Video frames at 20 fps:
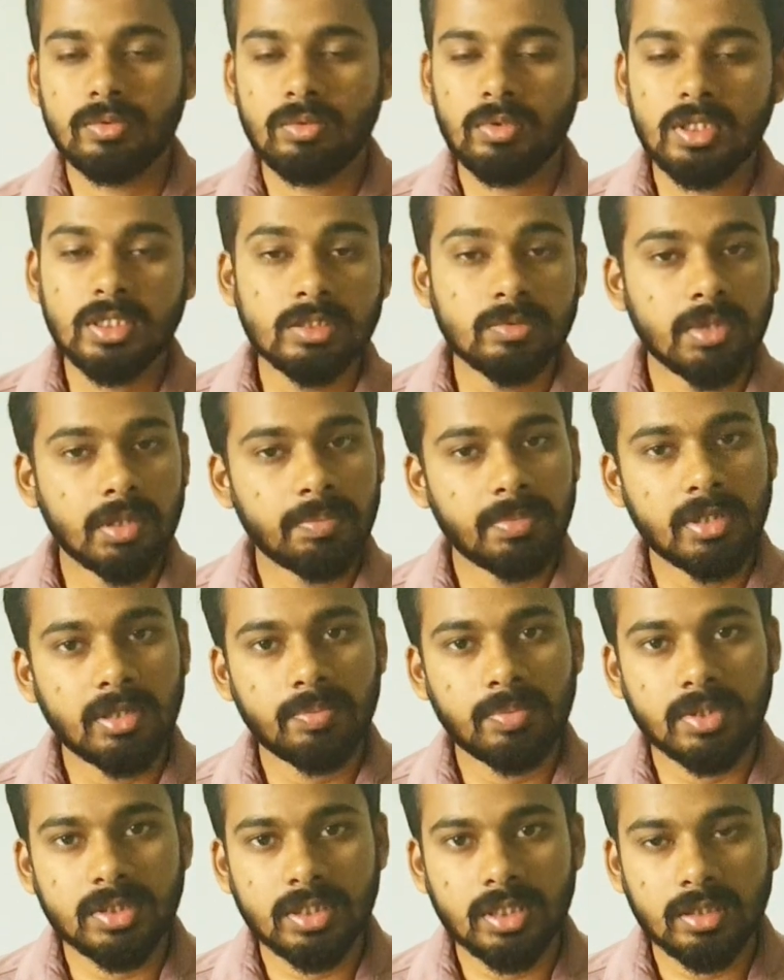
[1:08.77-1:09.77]
What is vapor
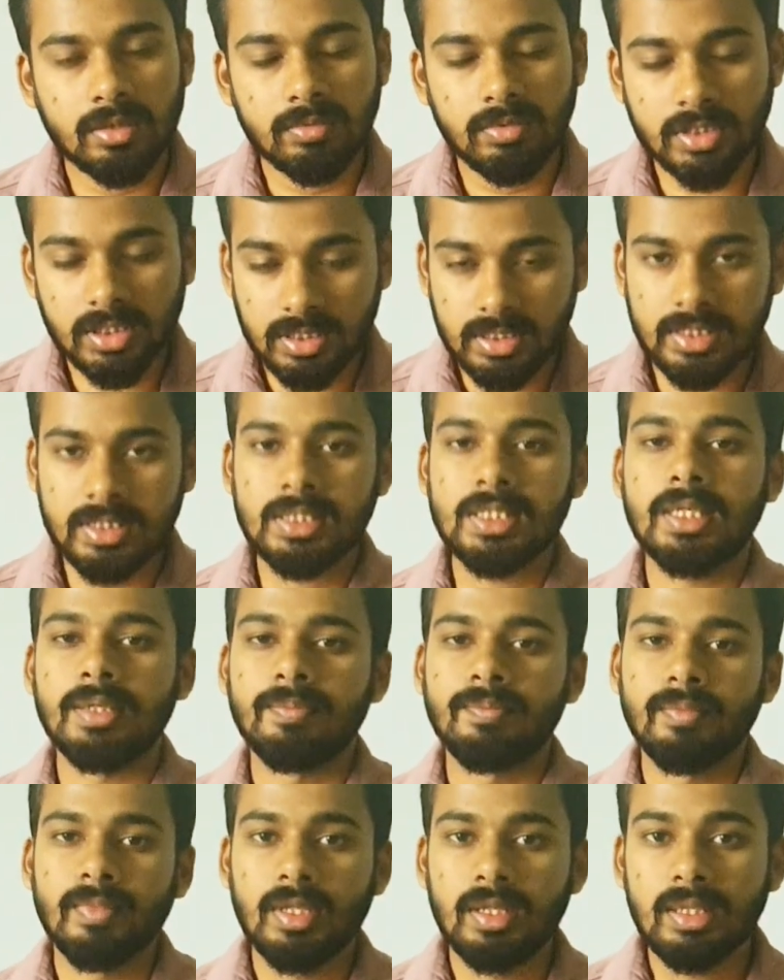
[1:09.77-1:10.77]
pressure? We shall see
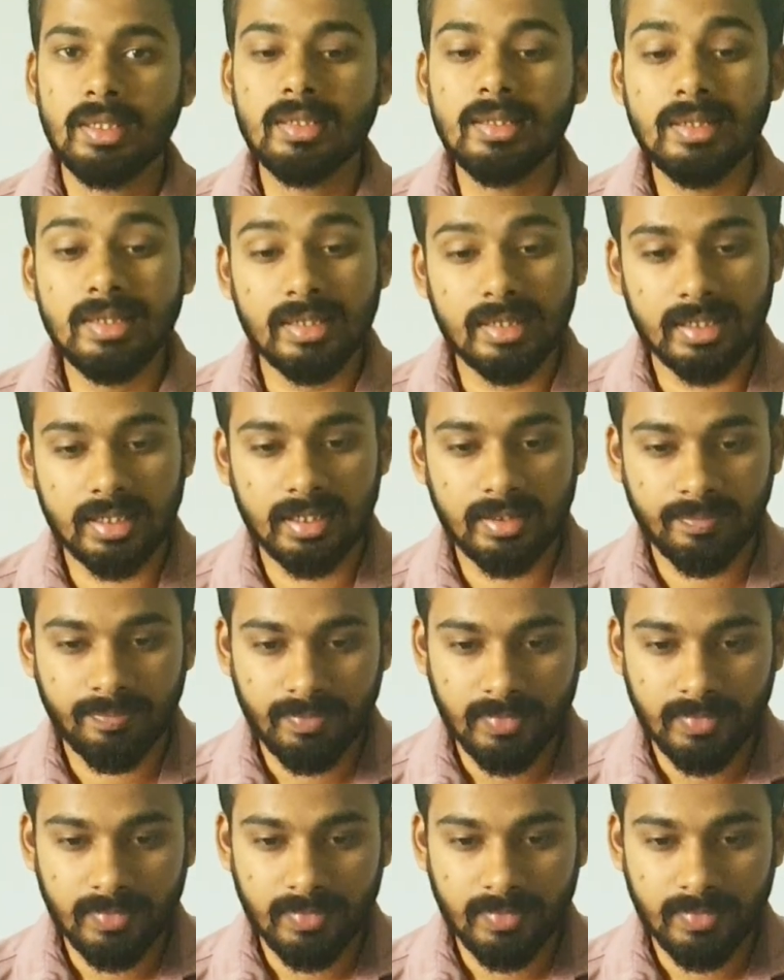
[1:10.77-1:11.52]
in detail.